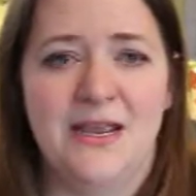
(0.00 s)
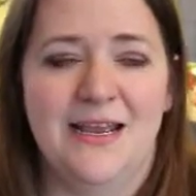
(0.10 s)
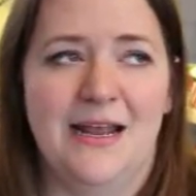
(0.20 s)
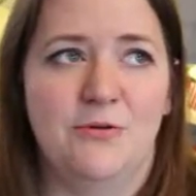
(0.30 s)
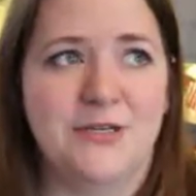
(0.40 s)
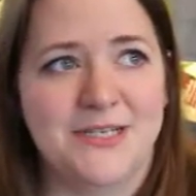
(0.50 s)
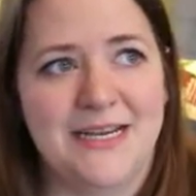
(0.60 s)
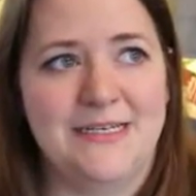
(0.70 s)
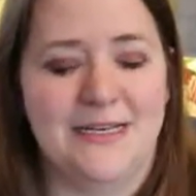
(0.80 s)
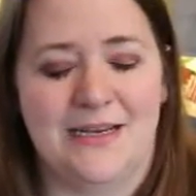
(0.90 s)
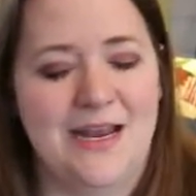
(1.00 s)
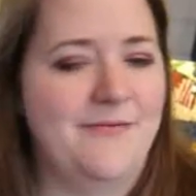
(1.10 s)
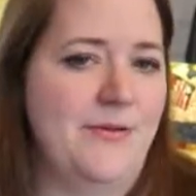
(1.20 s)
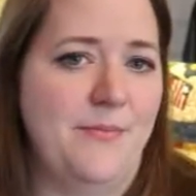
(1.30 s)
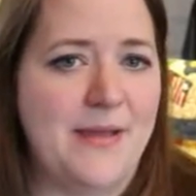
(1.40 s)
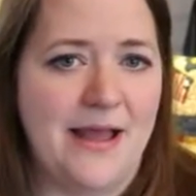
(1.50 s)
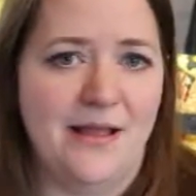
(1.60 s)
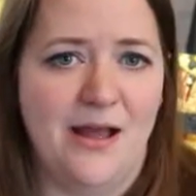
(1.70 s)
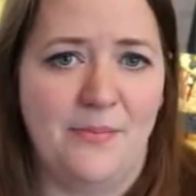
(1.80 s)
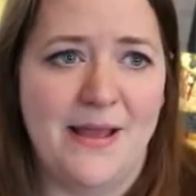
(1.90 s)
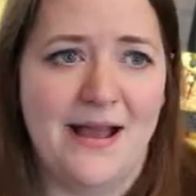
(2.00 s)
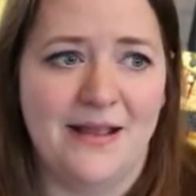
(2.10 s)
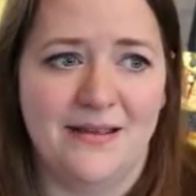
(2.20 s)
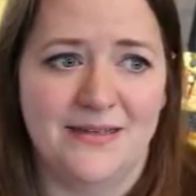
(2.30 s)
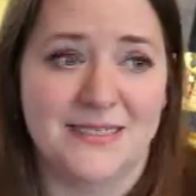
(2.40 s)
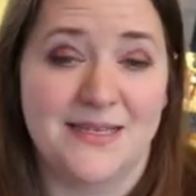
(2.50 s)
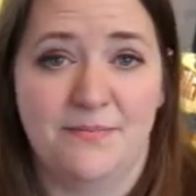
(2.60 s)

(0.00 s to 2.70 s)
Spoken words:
And I wish I had done kind of an alpaca,